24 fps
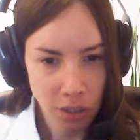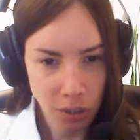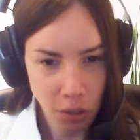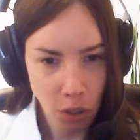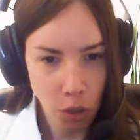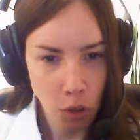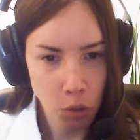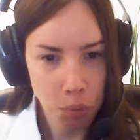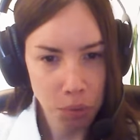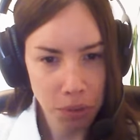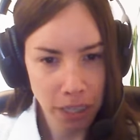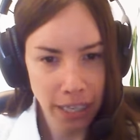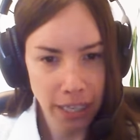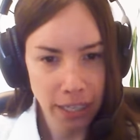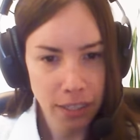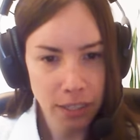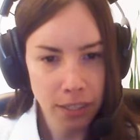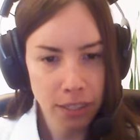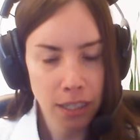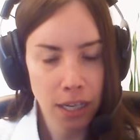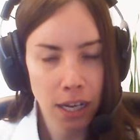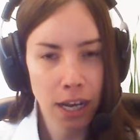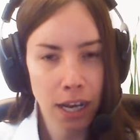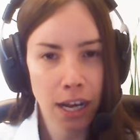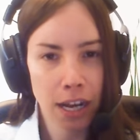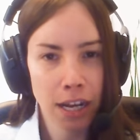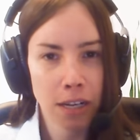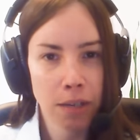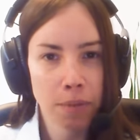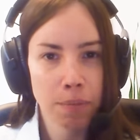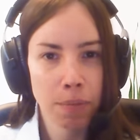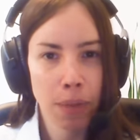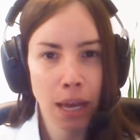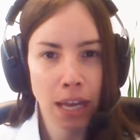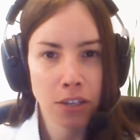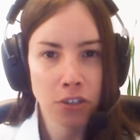globally.
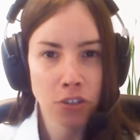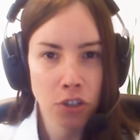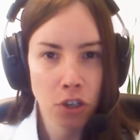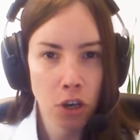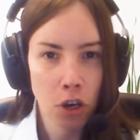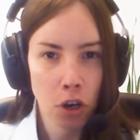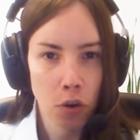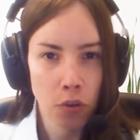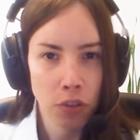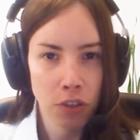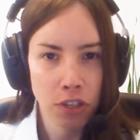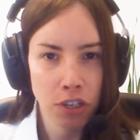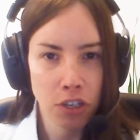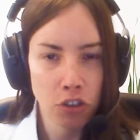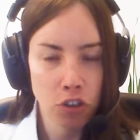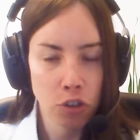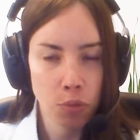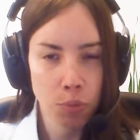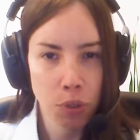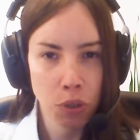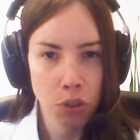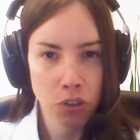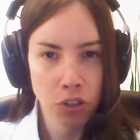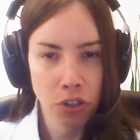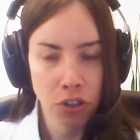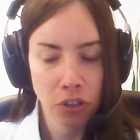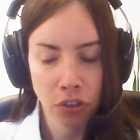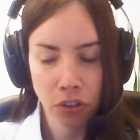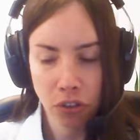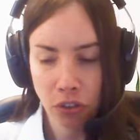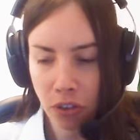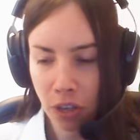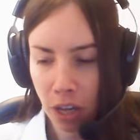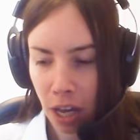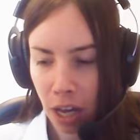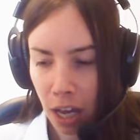And so the
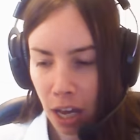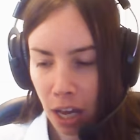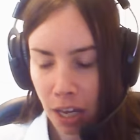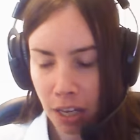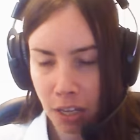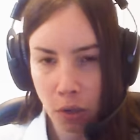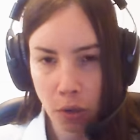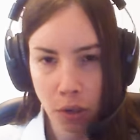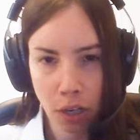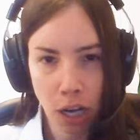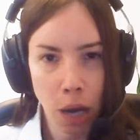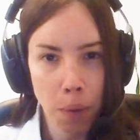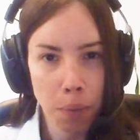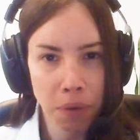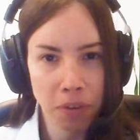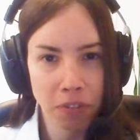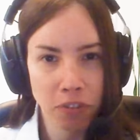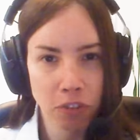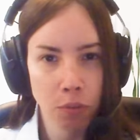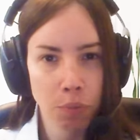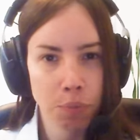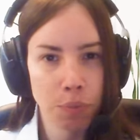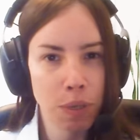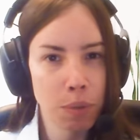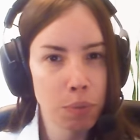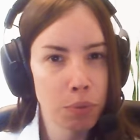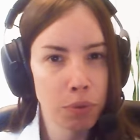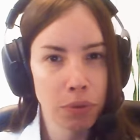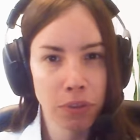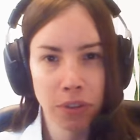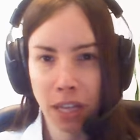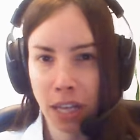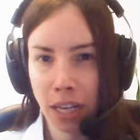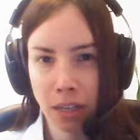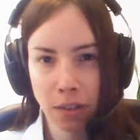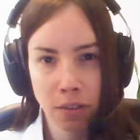distributions, you know, coming from
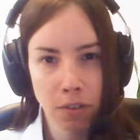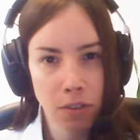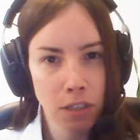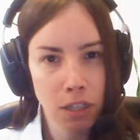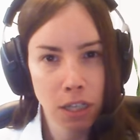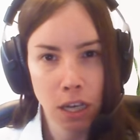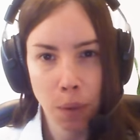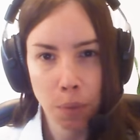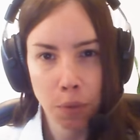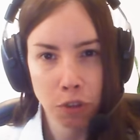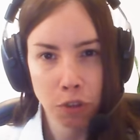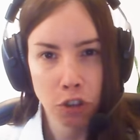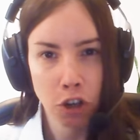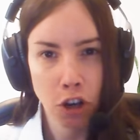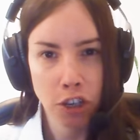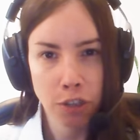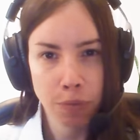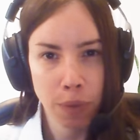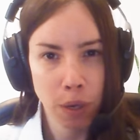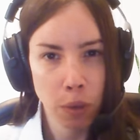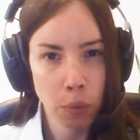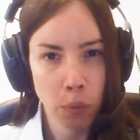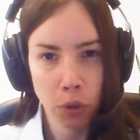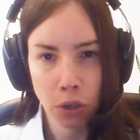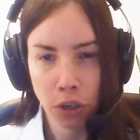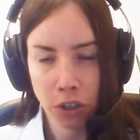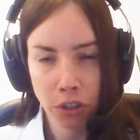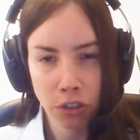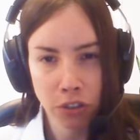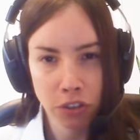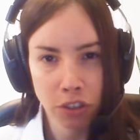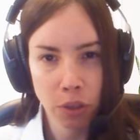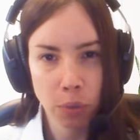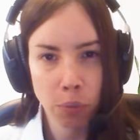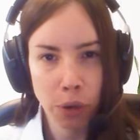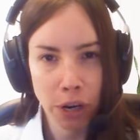people that come across my
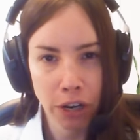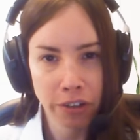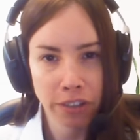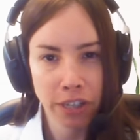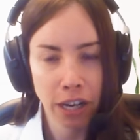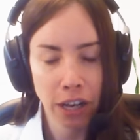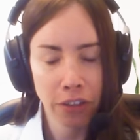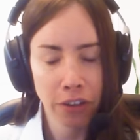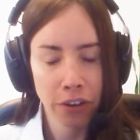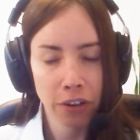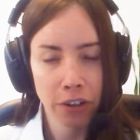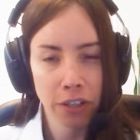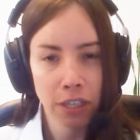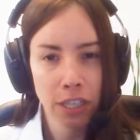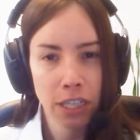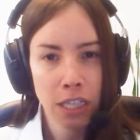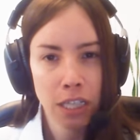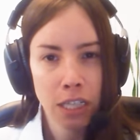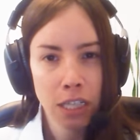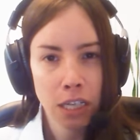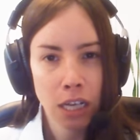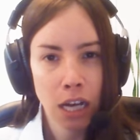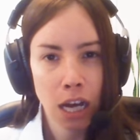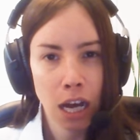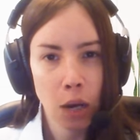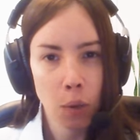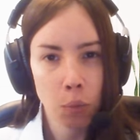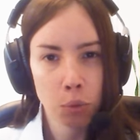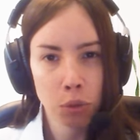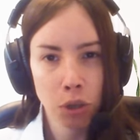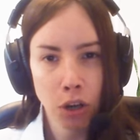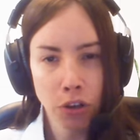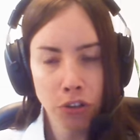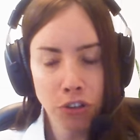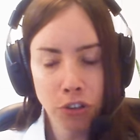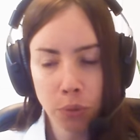work some way or another.
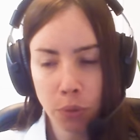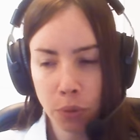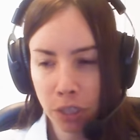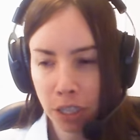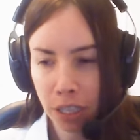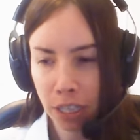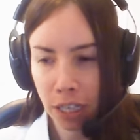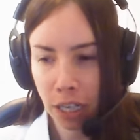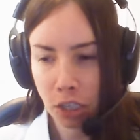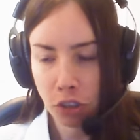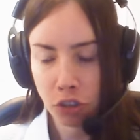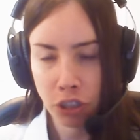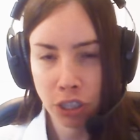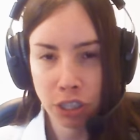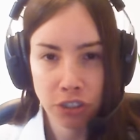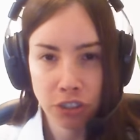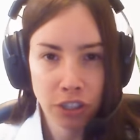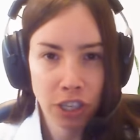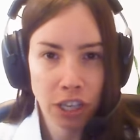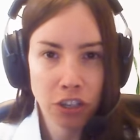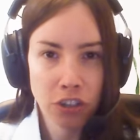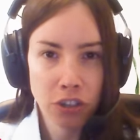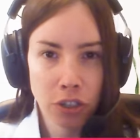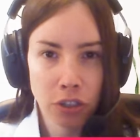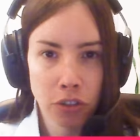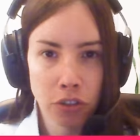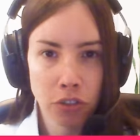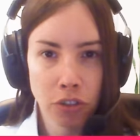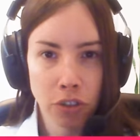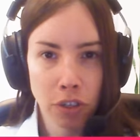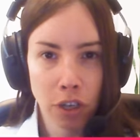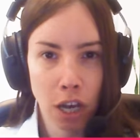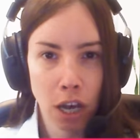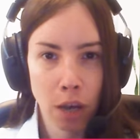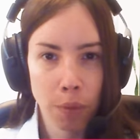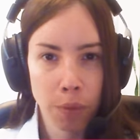We're also working on
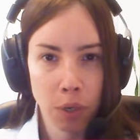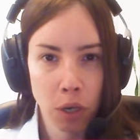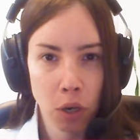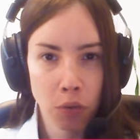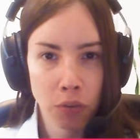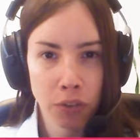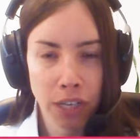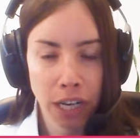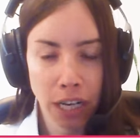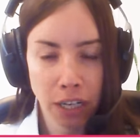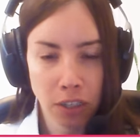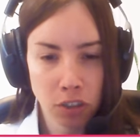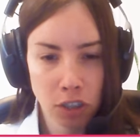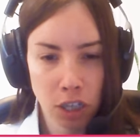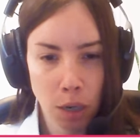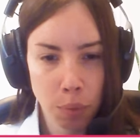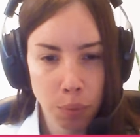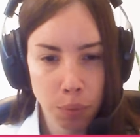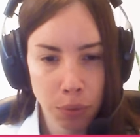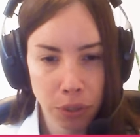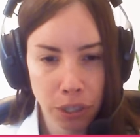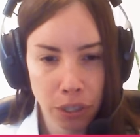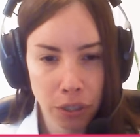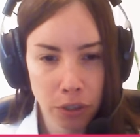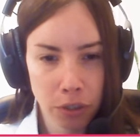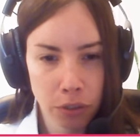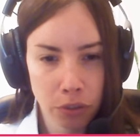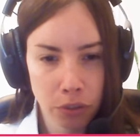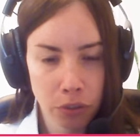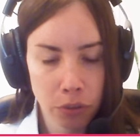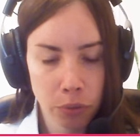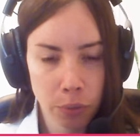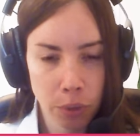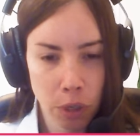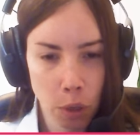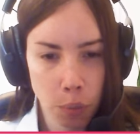translations. I mean, over the next couple of
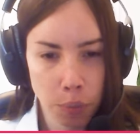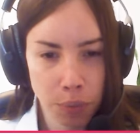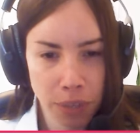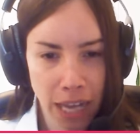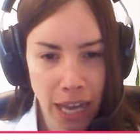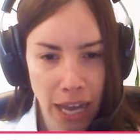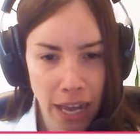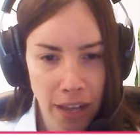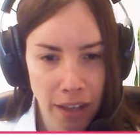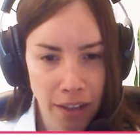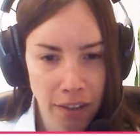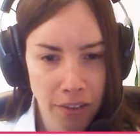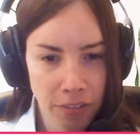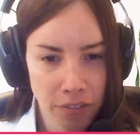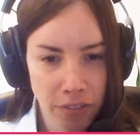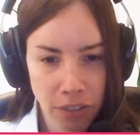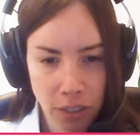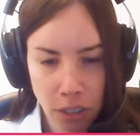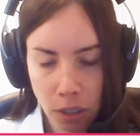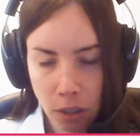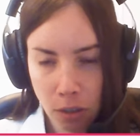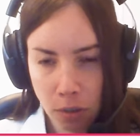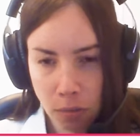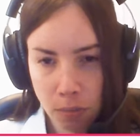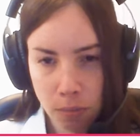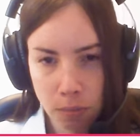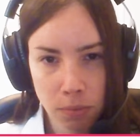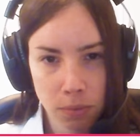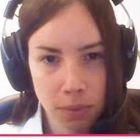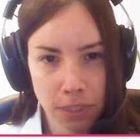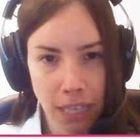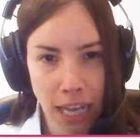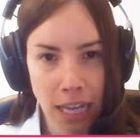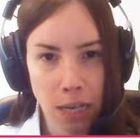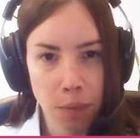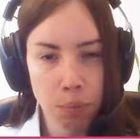years, we hope to have, you know,
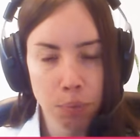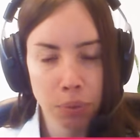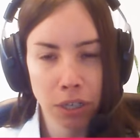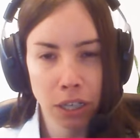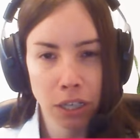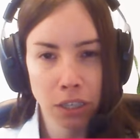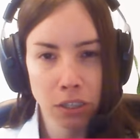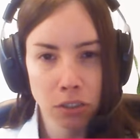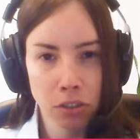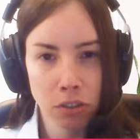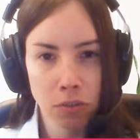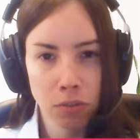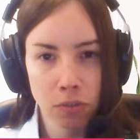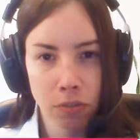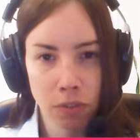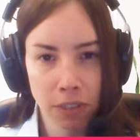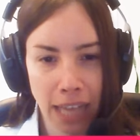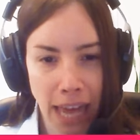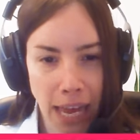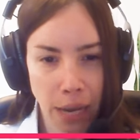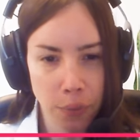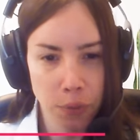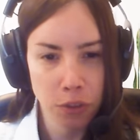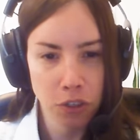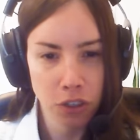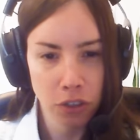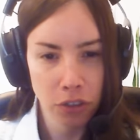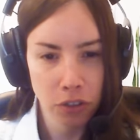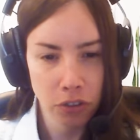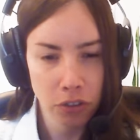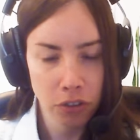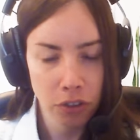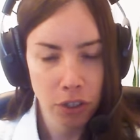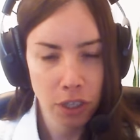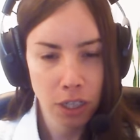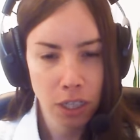10 plus
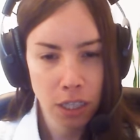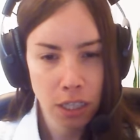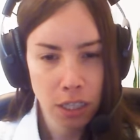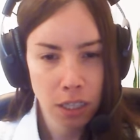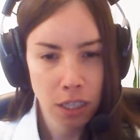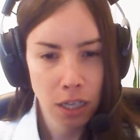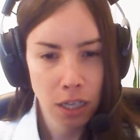languages